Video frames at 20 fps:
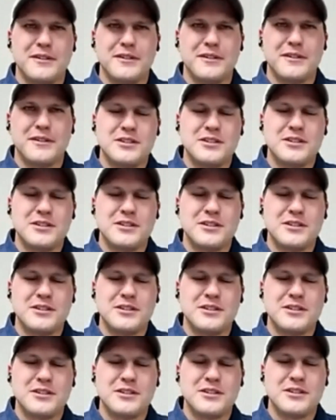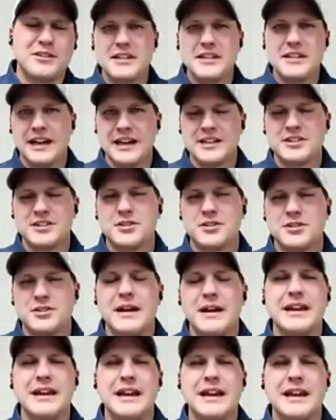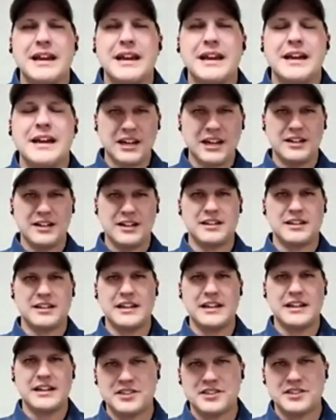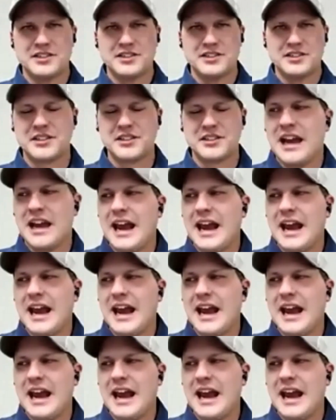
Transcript: So it's your best guess, make an educated guess.